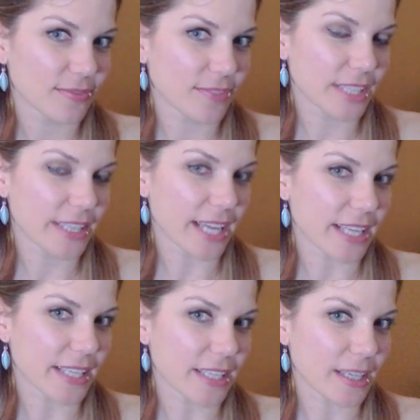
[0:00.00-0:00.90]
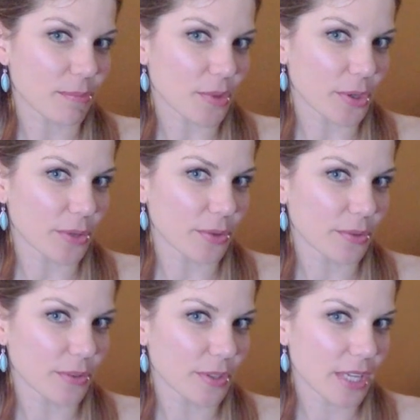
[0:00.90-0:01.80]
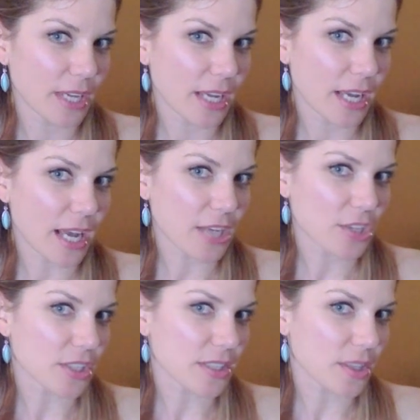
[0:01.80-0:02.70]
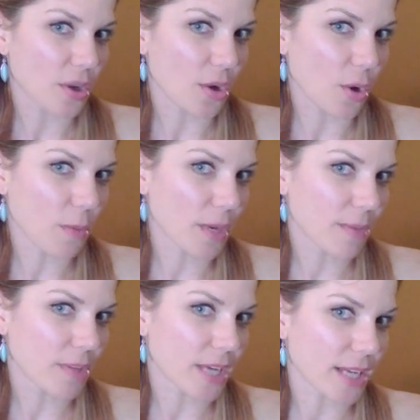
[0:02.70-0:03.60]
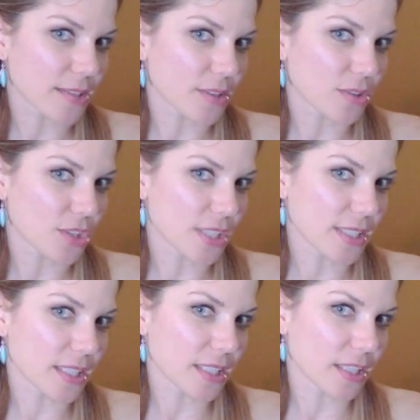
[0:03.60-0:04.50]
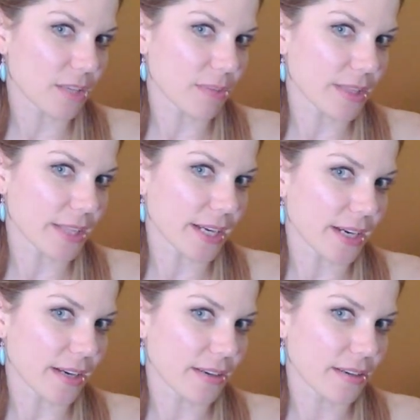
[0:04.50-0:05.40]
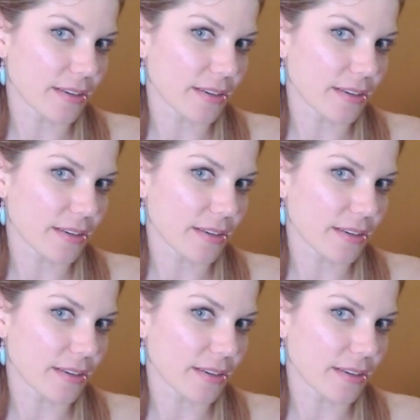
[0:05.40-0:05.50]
Let that heat come through and just open up the nozzle just a little bit there.